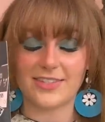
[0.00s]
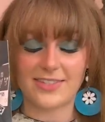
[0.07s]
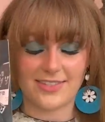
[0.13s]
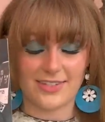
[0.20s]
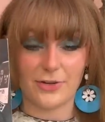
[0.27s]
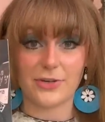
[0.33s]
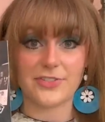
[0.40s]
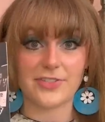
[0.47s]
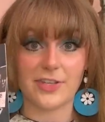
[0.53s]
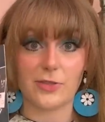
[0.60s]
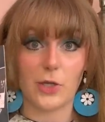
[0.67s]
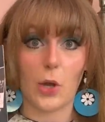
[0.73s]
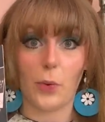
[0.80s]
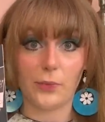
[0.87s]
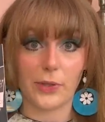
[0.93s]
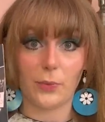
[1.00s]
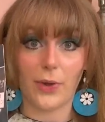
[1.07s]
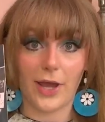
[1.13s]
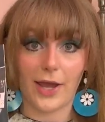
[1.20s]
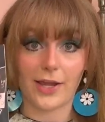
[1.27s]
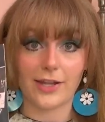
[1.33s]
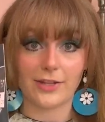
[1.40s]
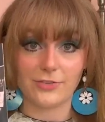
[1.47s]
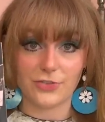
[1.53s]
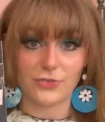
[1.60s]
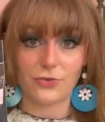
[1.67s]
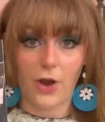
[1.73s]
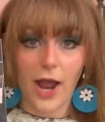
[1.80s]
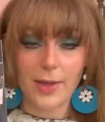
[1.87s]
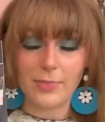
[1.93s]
seriously the only way I can describe